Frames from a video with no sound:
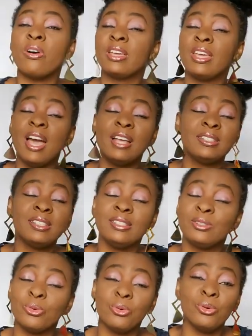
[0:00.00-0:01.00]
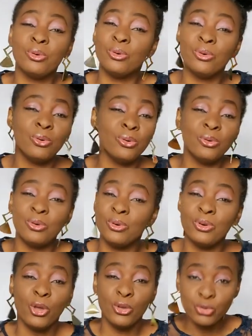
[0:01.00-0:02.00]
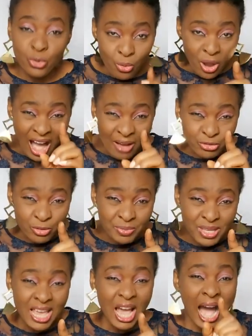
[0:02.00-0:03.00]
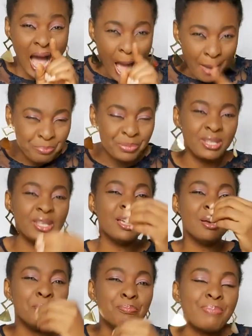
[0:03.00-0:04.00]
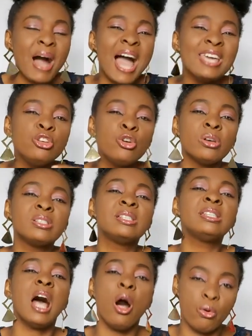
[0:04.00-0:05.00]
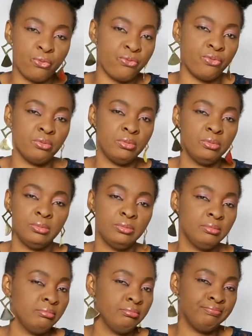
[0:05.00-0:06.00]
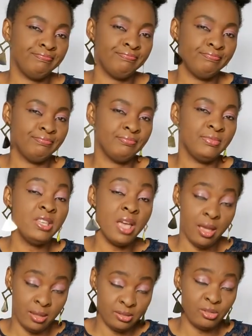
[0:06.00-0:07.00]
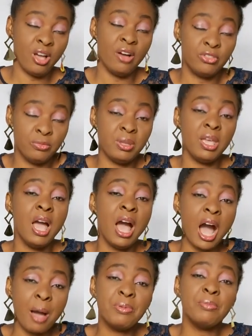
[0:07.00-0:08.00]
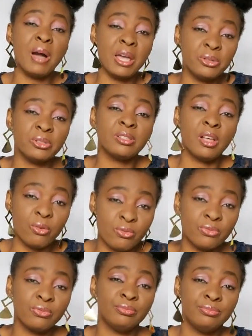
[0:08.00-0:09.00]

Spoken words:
forget it. You have to be happy by yourself. Yes, you have to be happy by yourself.